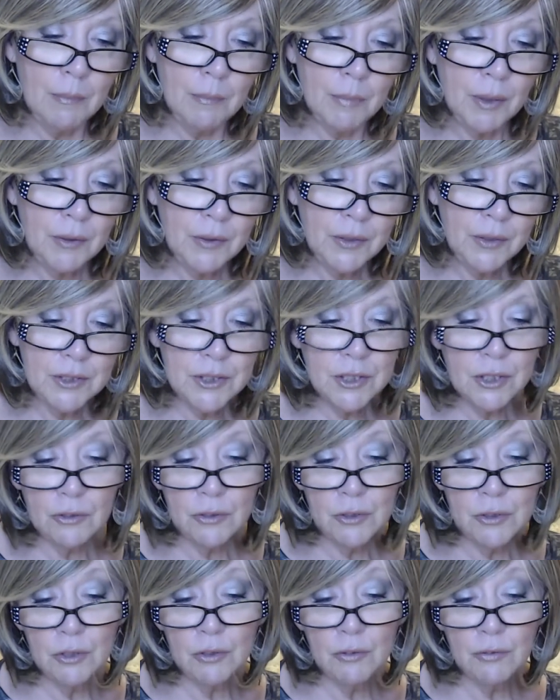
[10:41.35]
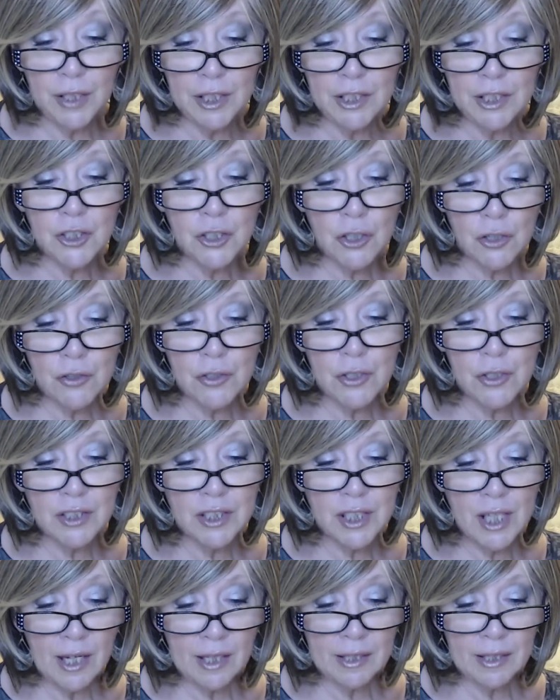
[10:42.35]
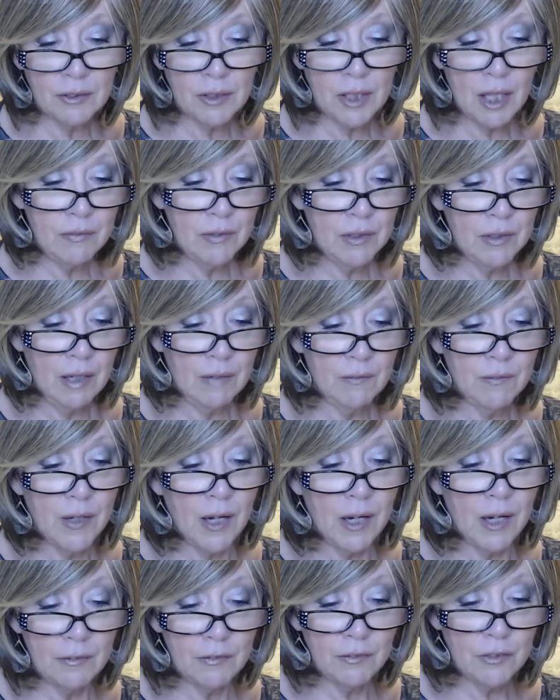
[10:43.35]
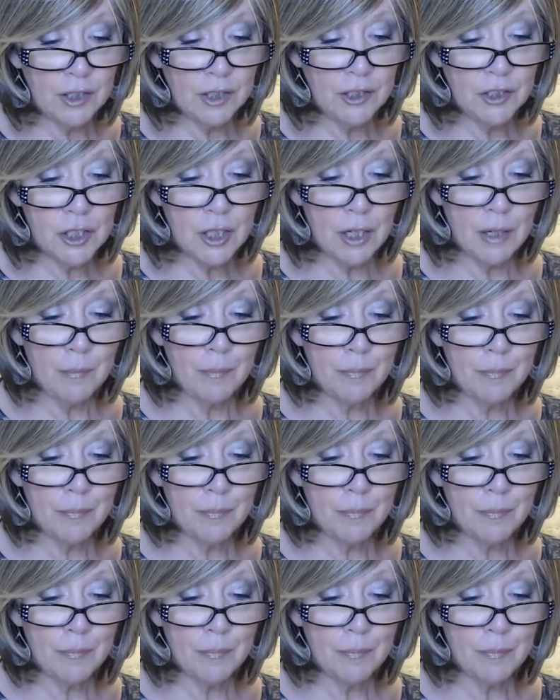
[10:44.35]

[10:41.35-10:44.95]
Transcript: Build until you reach your desired level of coverage.